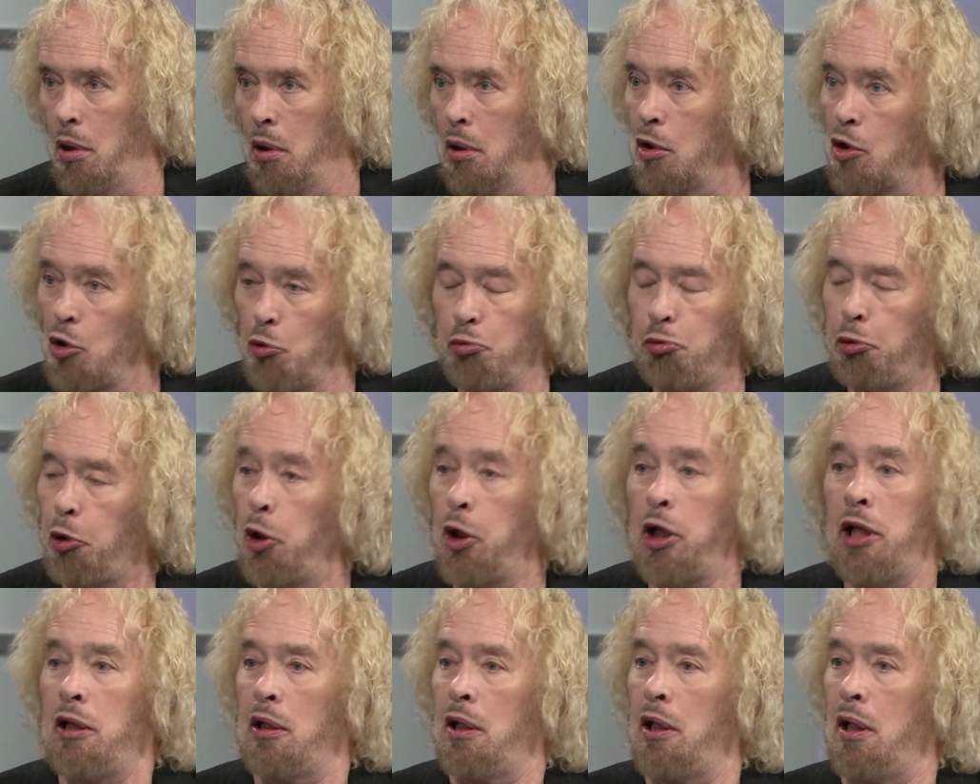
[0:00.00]

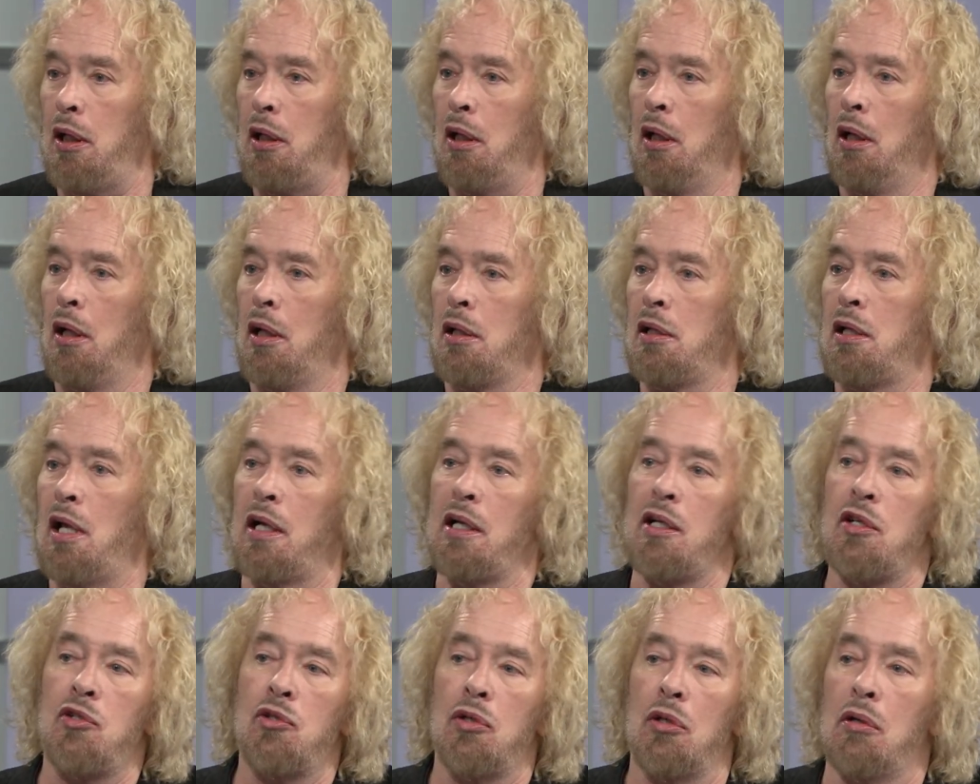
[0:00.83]
Completely. Then
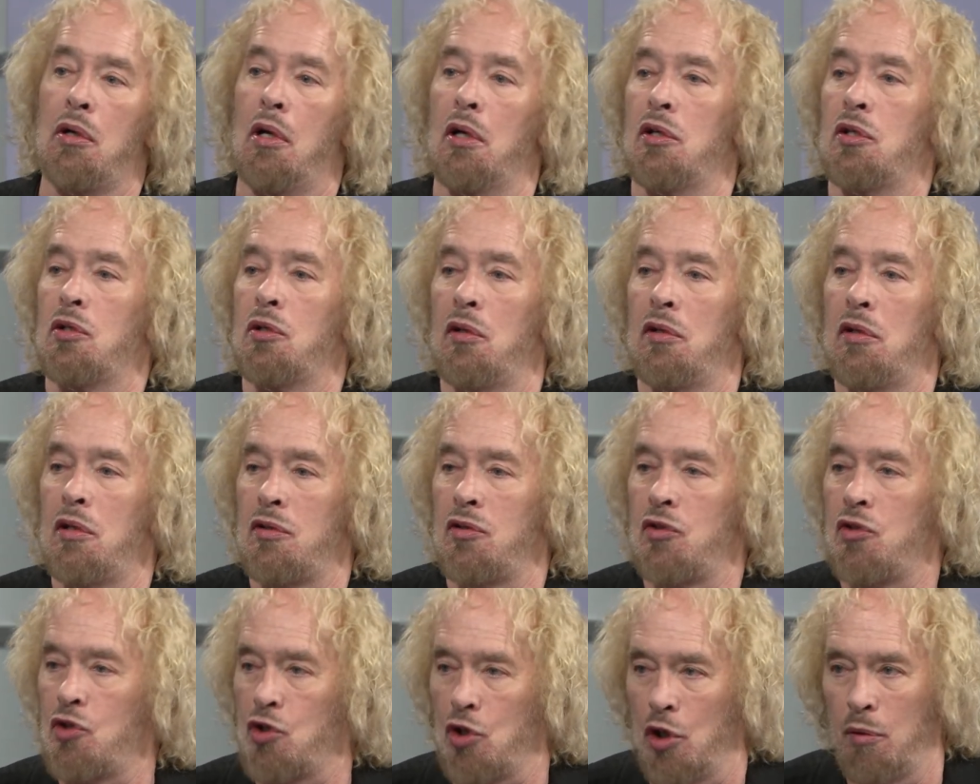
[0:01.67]
he took it to
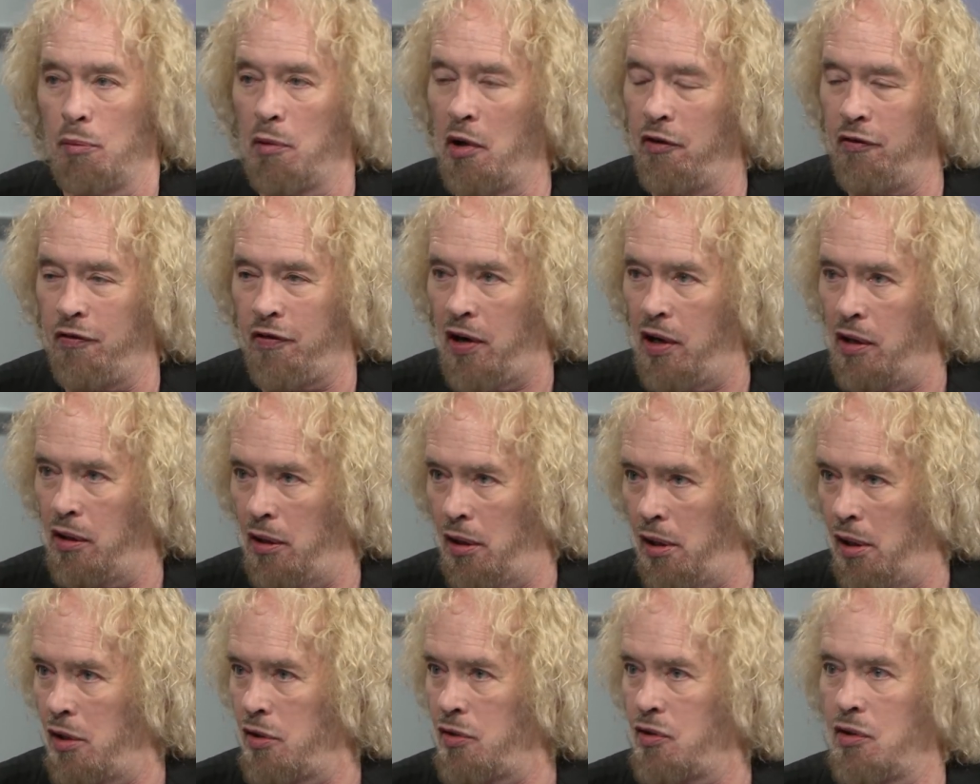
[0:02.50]
this German
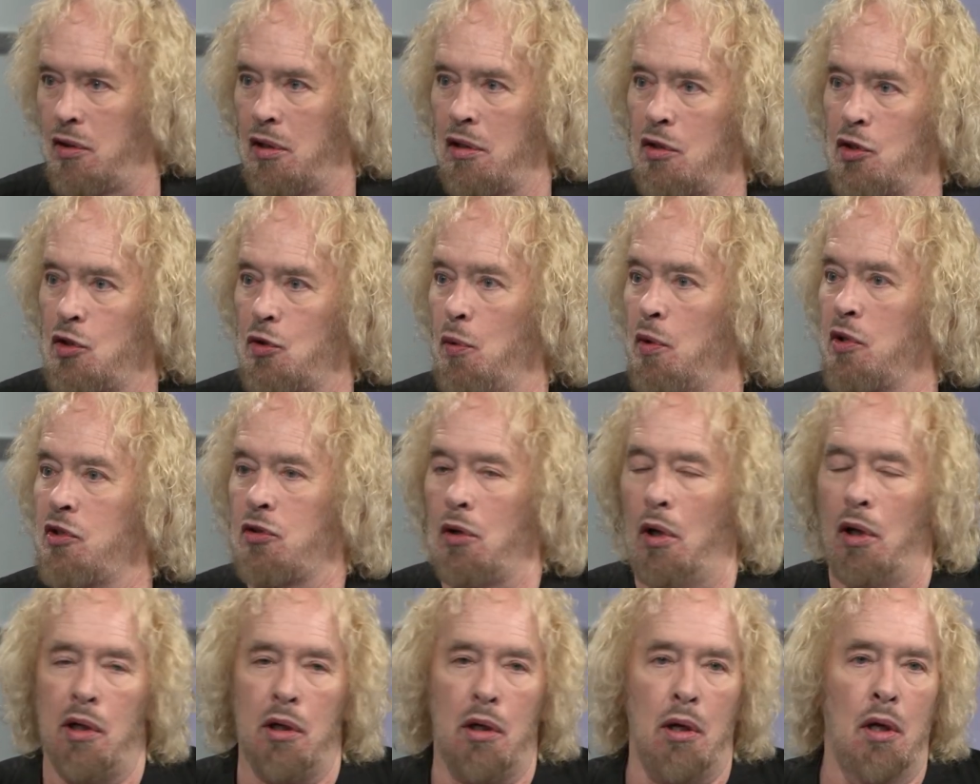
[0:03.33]
violinist in
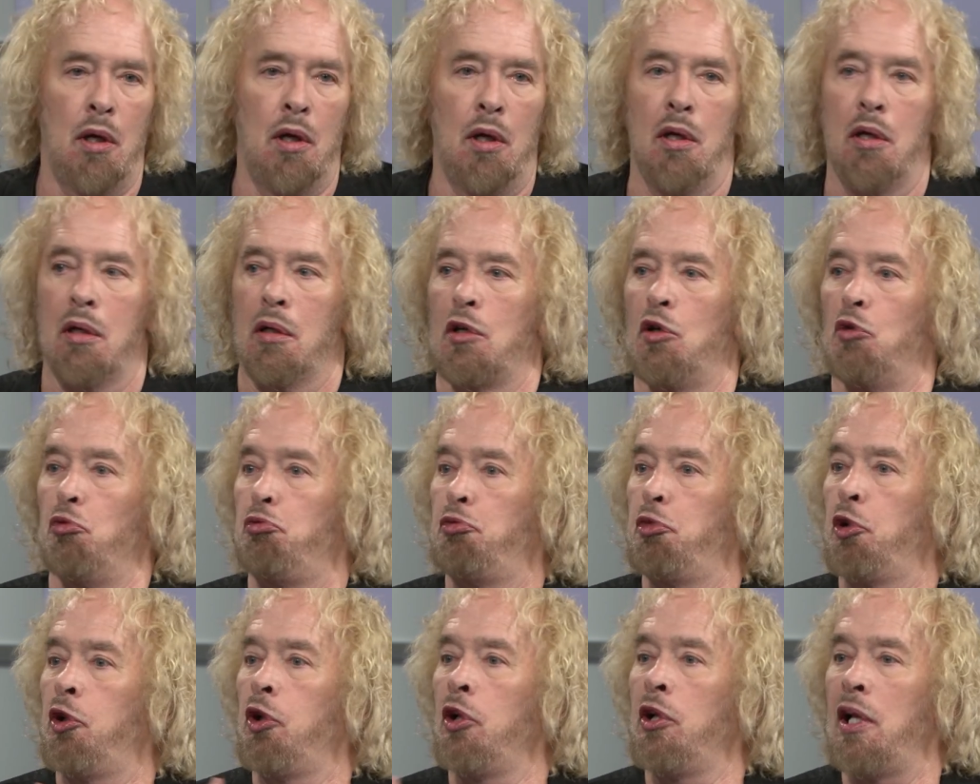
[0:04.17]
Switzerland.
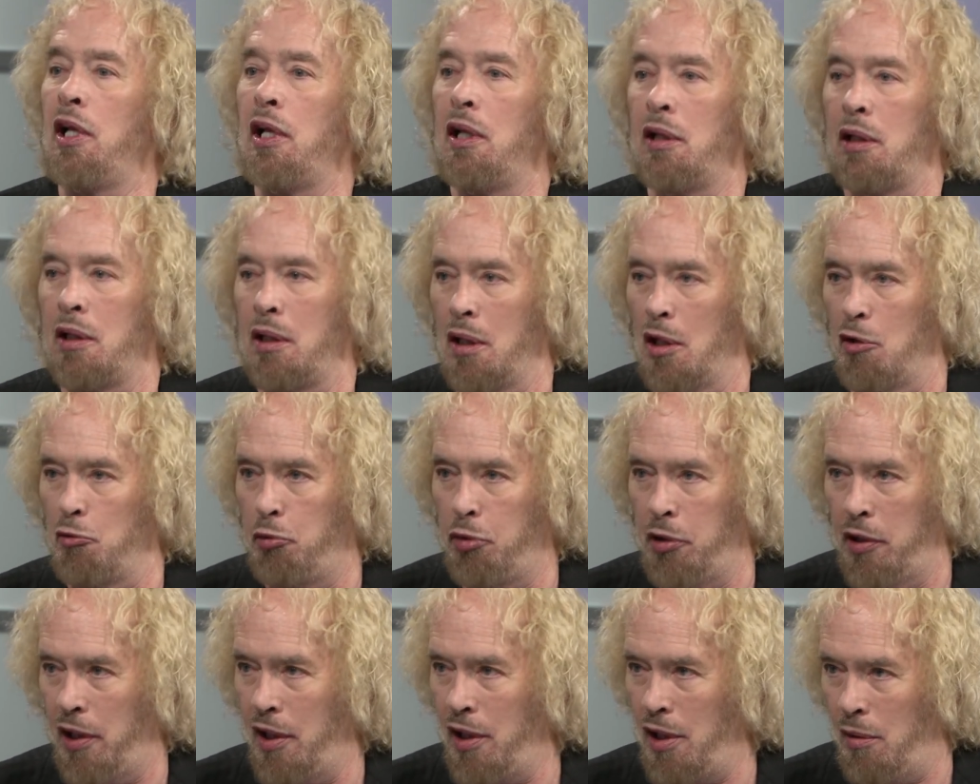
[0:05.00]
Completely
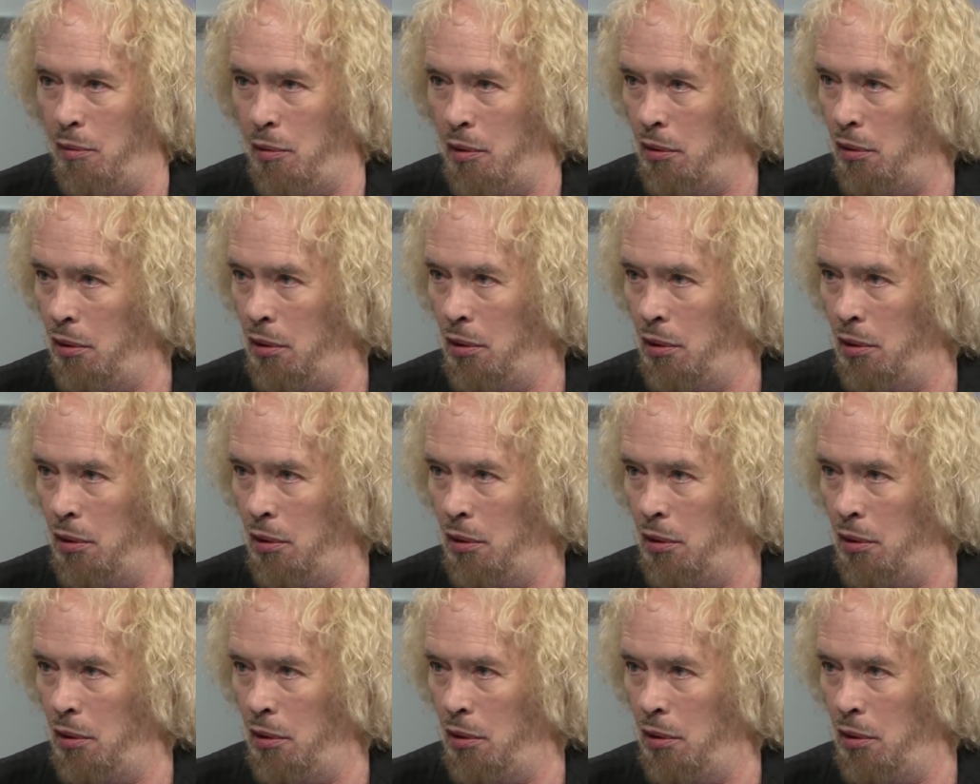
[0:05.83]
unplayable.